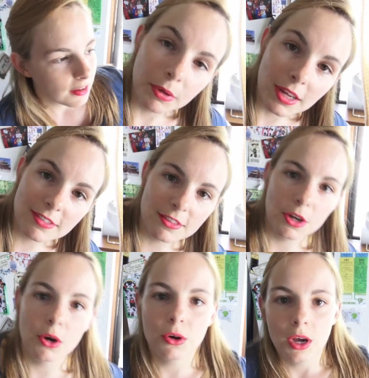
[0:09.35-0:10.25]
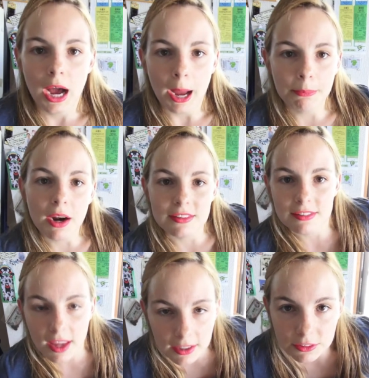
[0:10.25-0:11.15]
But as you know, I
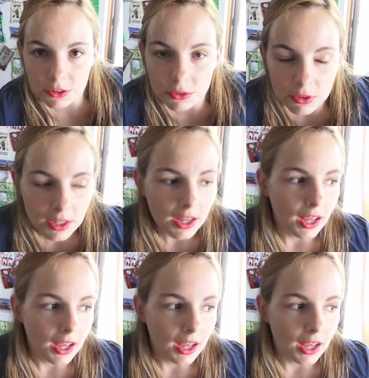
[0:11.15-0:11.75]
practice kendo,